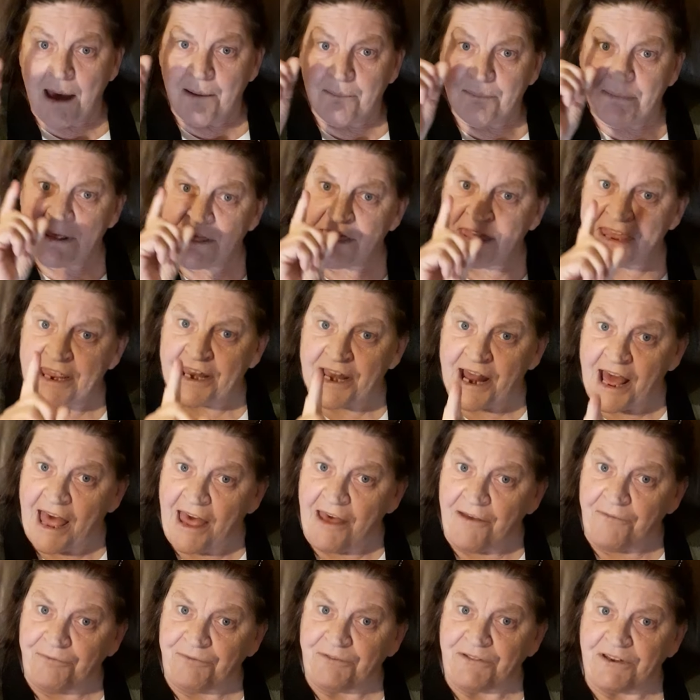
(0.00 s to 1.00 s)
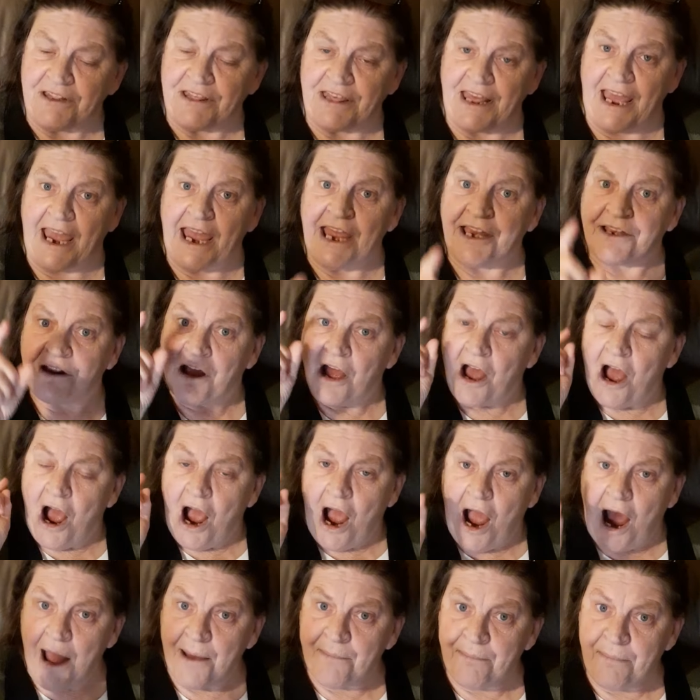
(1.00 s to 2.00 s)
But then after that,
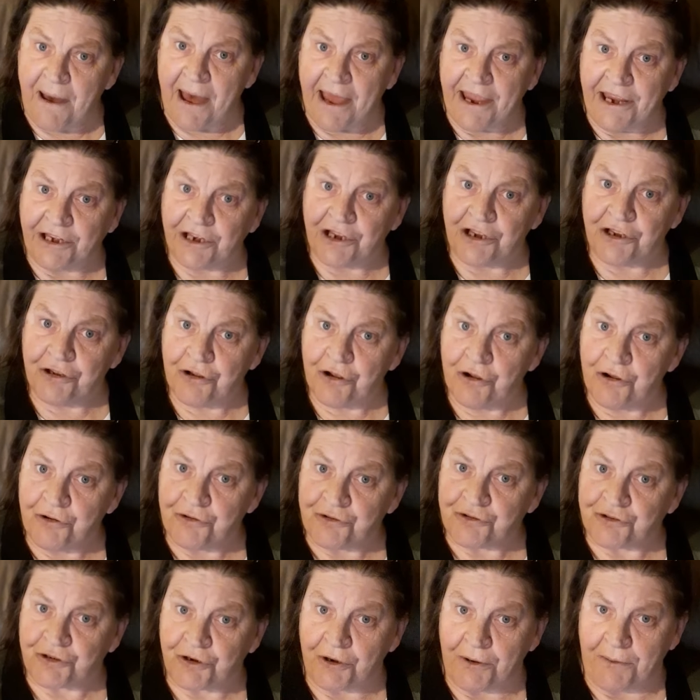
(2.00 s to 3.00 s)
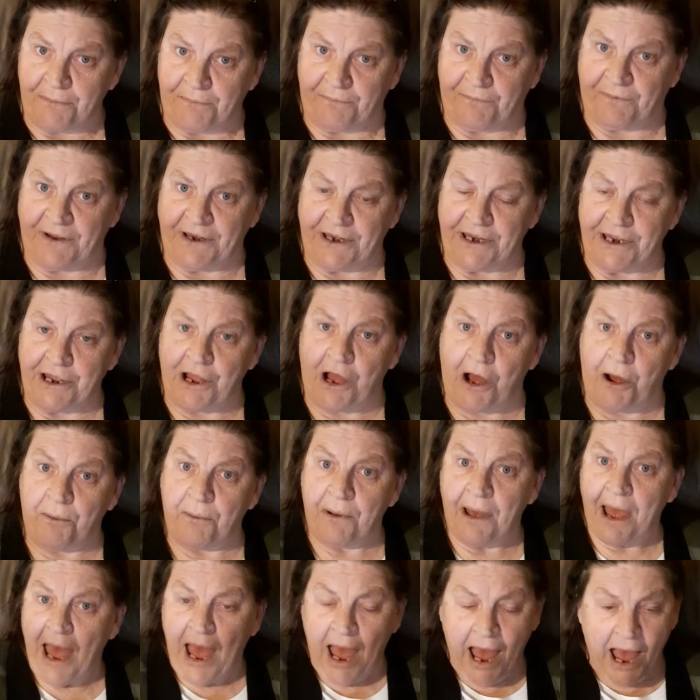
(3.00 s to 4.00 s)
I made a YouTube video
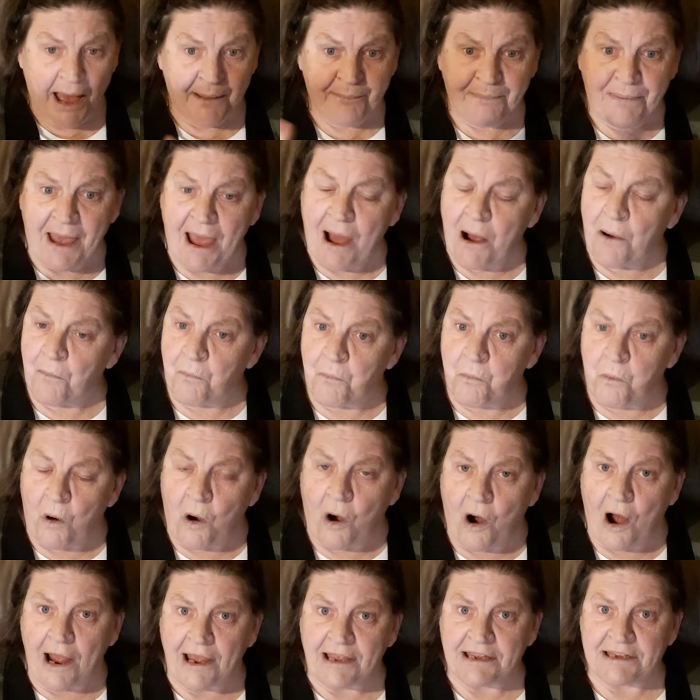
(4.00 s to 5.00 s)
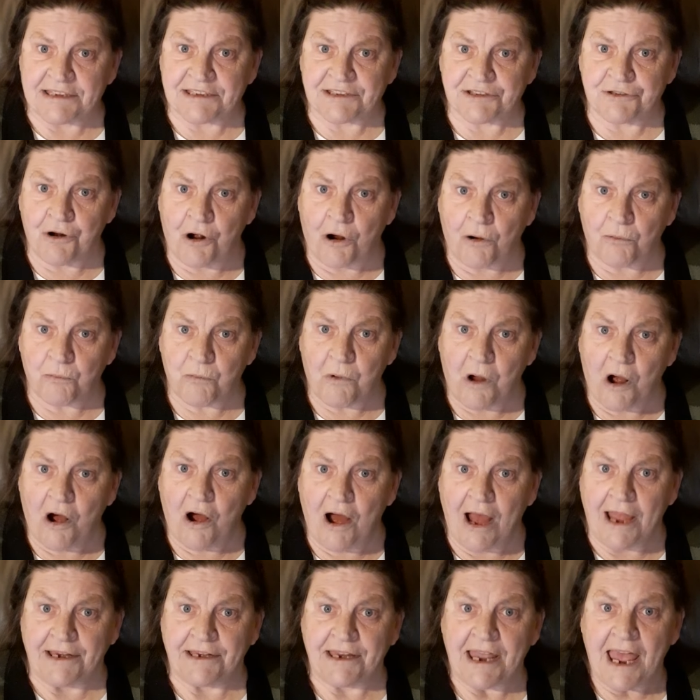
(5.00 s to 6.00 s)
about why it's not
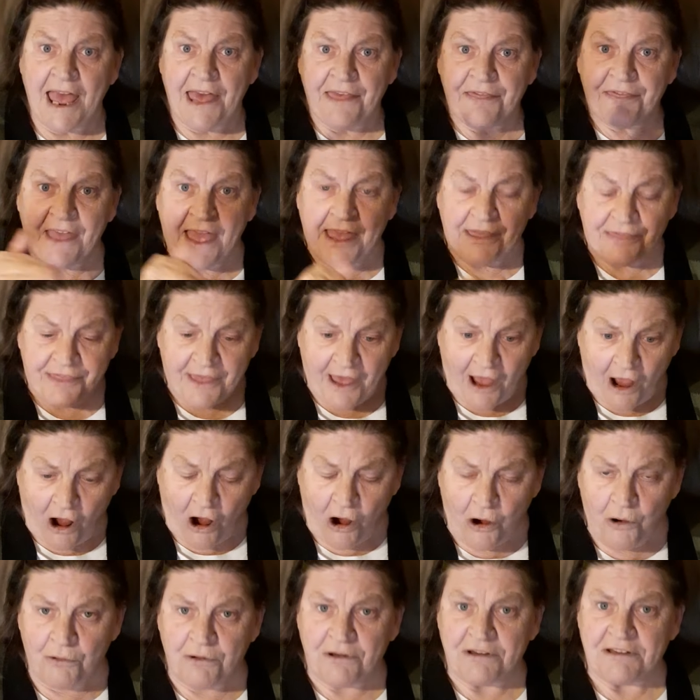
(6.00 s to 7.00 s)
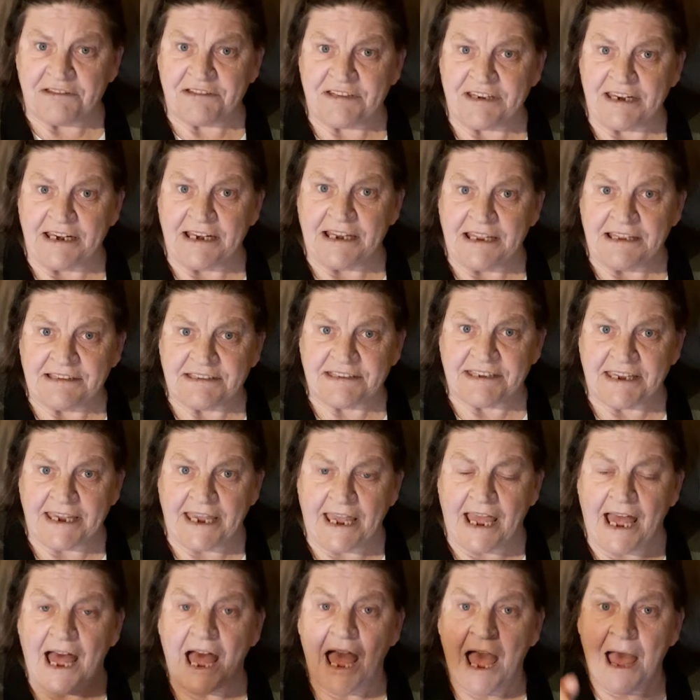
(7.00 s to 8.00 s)
right that the older tenants
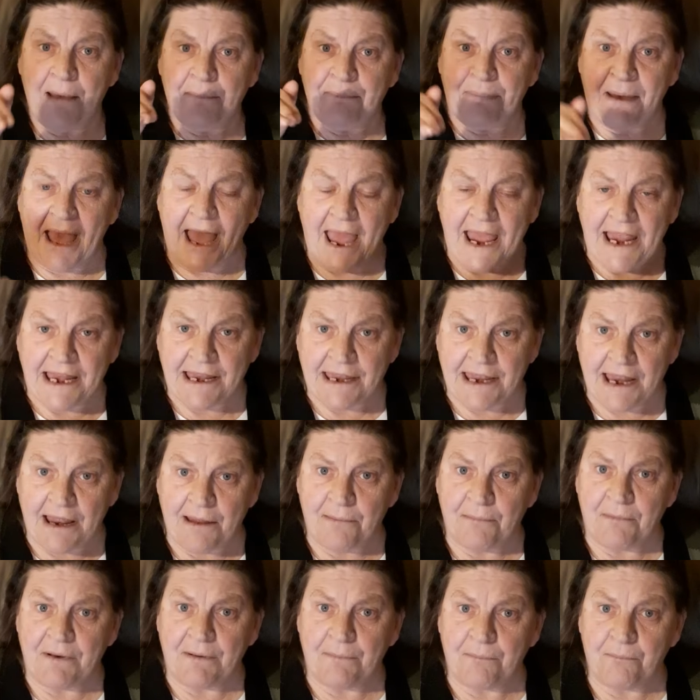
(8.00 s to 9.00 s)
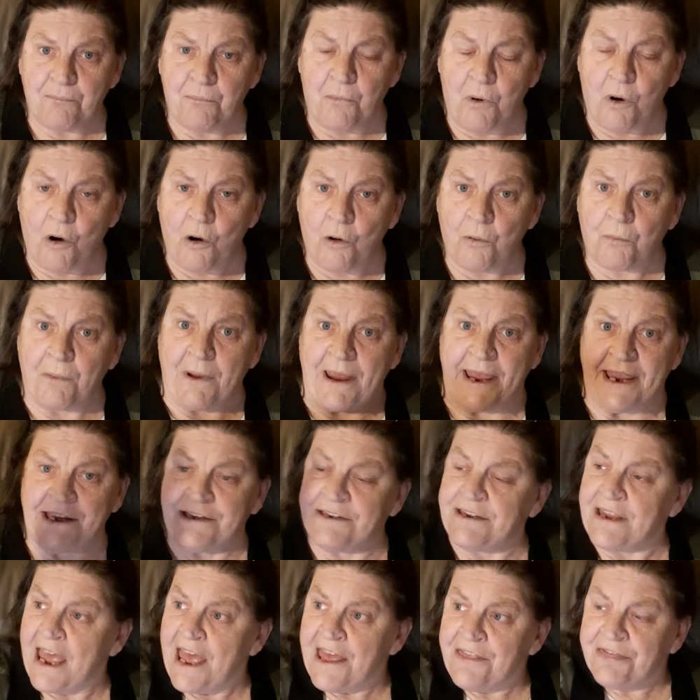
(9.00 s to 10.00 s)
here pay more rent
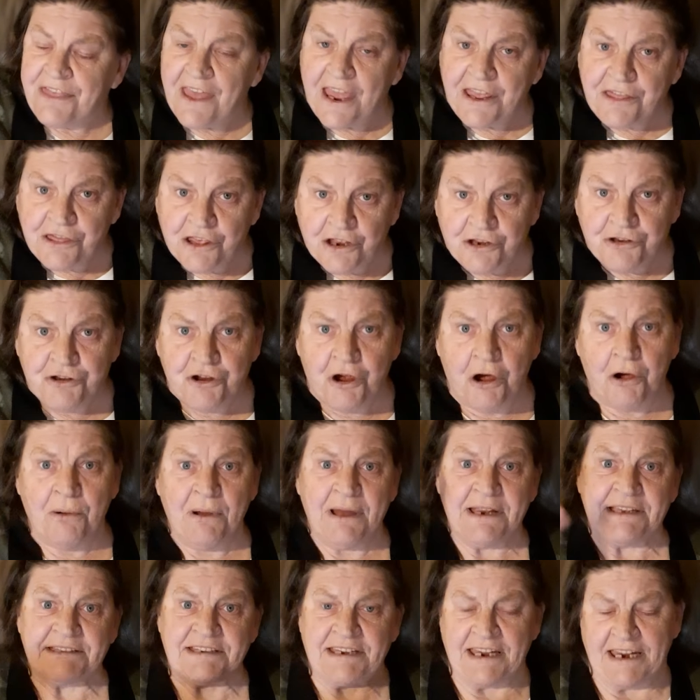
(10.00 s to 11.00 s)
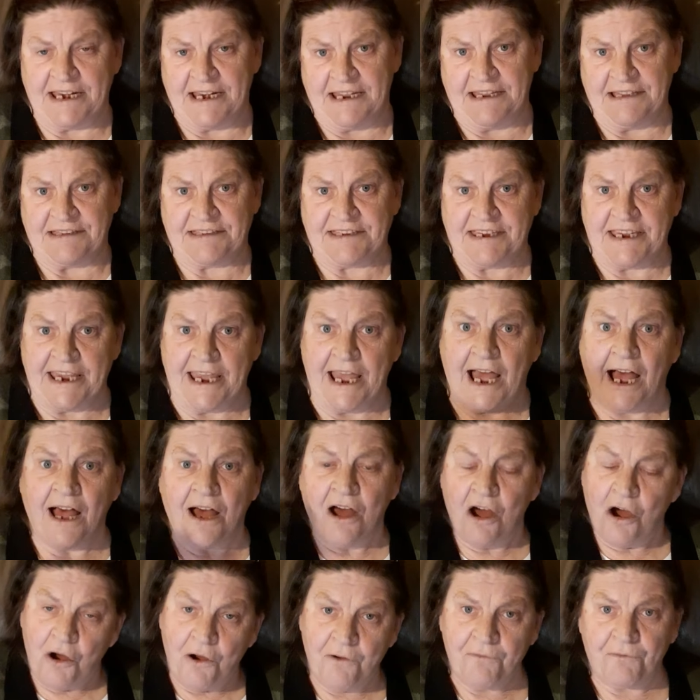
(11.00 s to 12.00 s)
than the newer tenants here
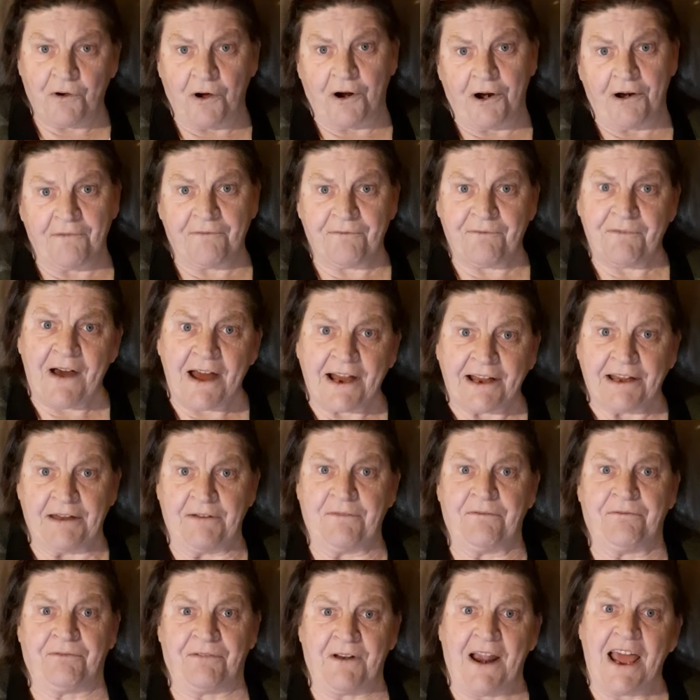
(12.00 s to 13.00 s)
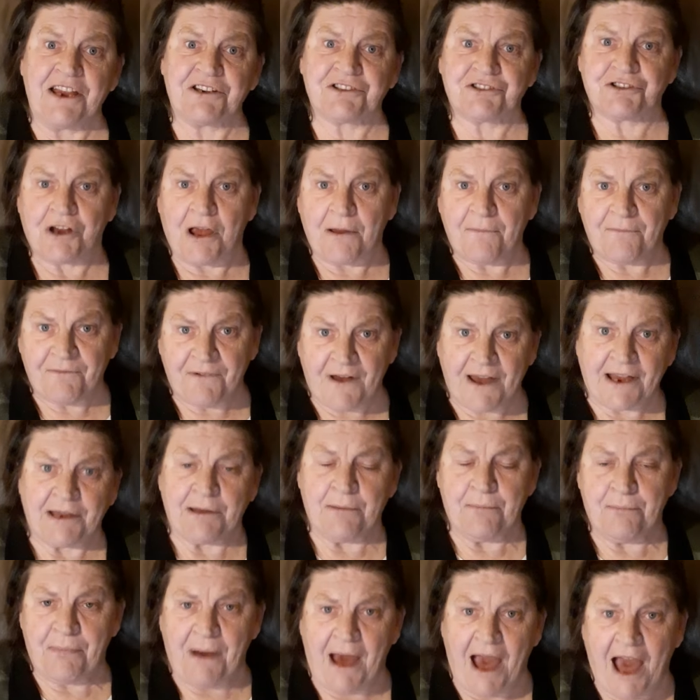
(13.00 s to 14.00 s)
who've got a fucking flash-up
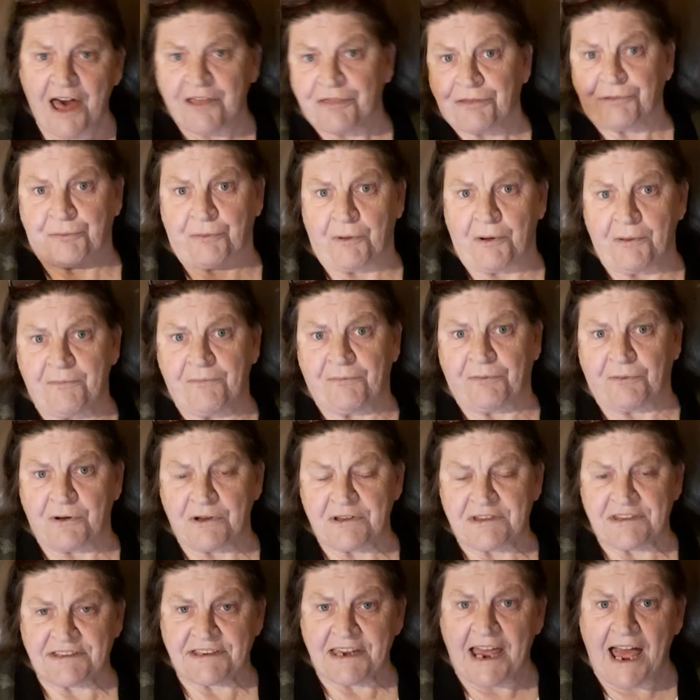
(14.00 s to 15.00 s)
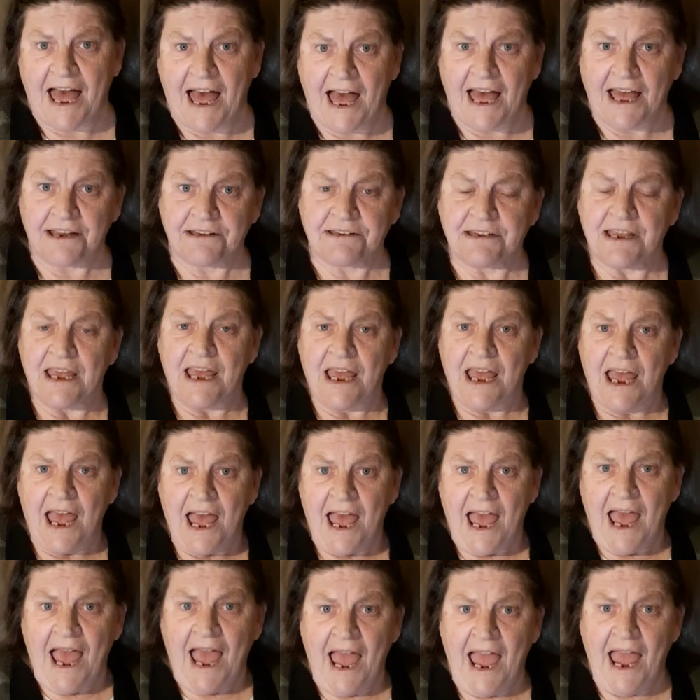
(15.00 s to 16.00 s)
fucking bathroom for a start,
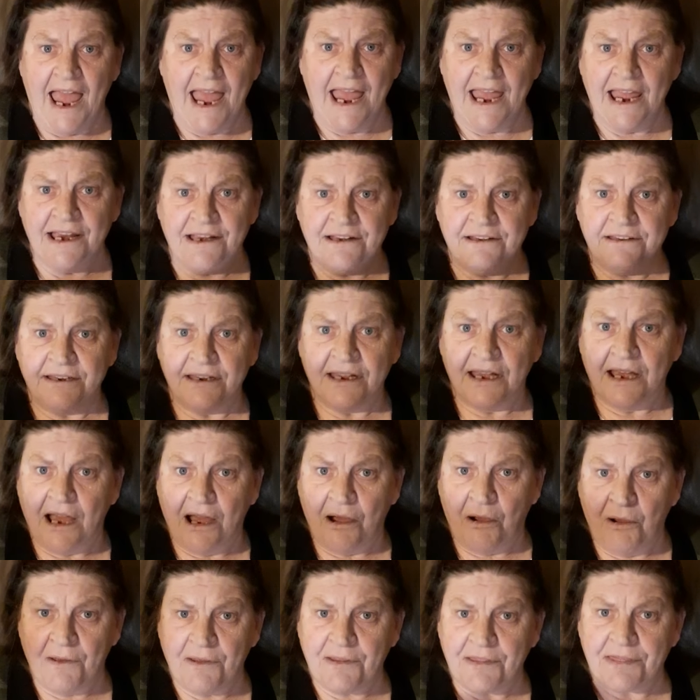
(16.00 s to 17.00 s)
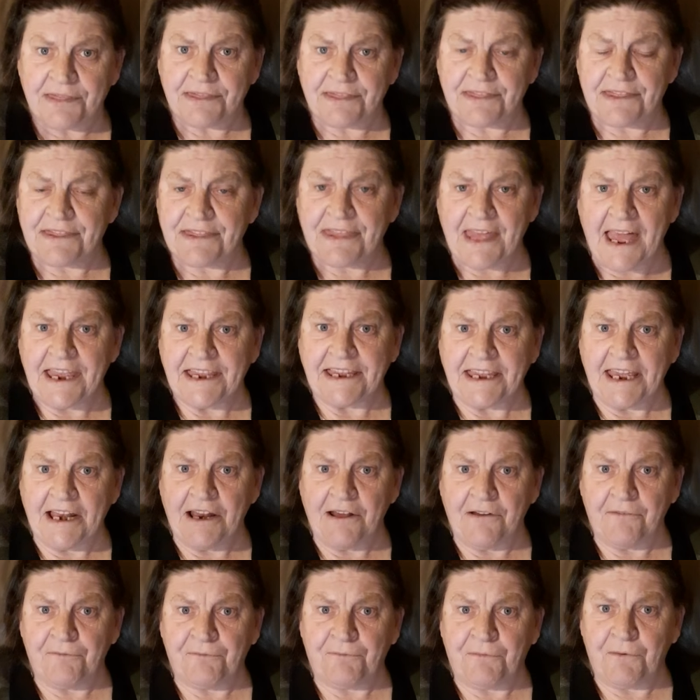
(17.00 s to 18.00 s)
and they get
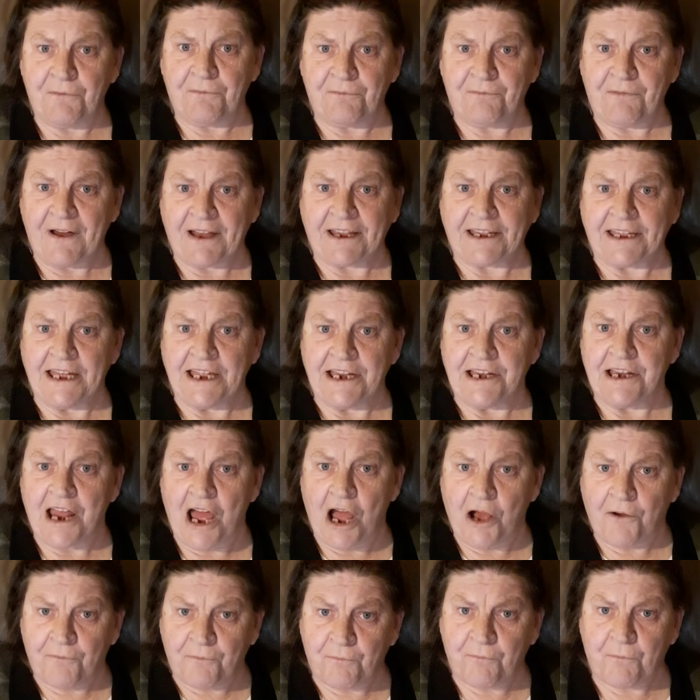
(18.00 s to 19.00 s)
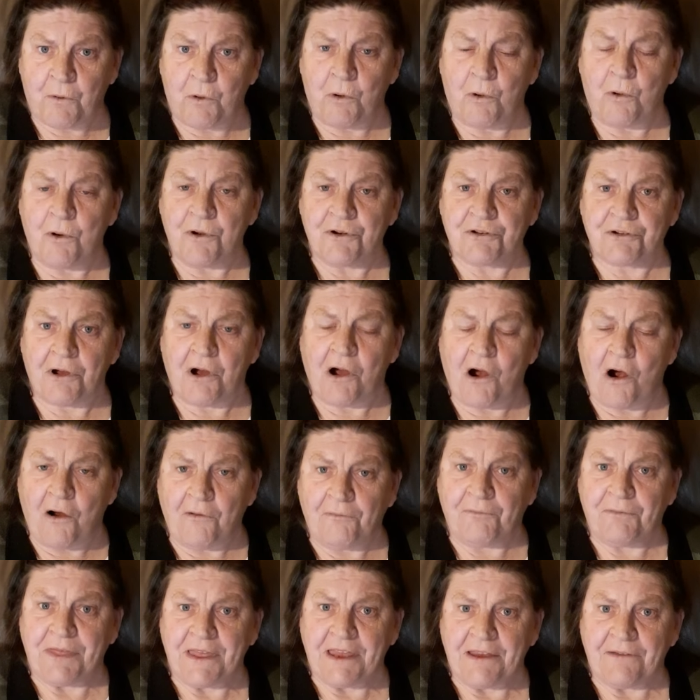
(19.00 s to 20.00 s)
it for fucking a quarter
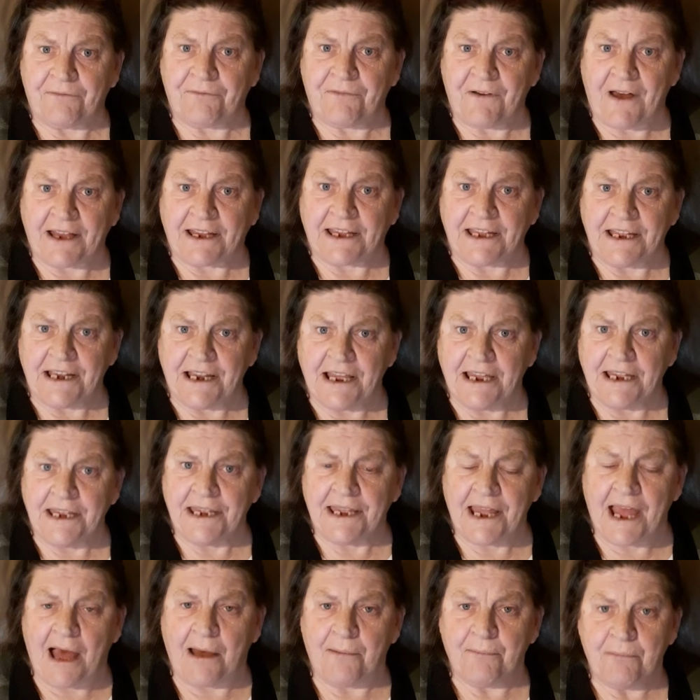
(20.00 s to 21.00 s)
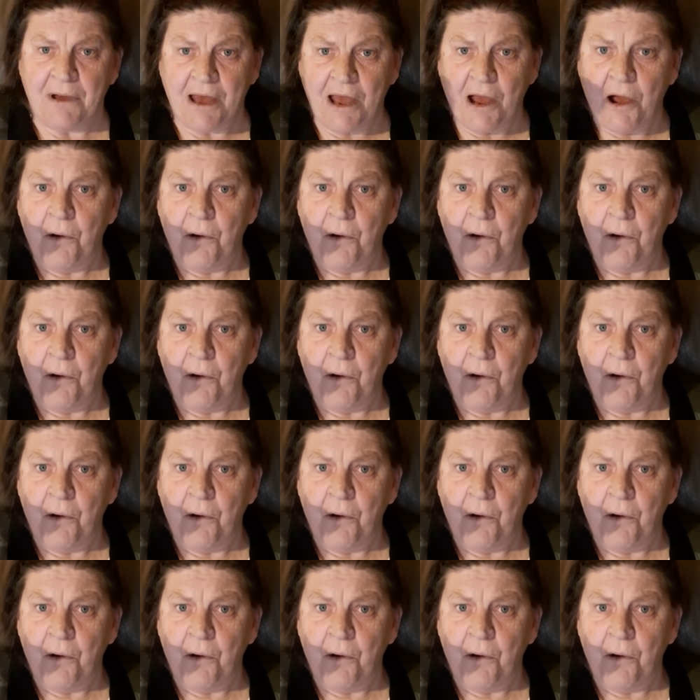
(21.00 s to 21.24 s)
of their fucking income.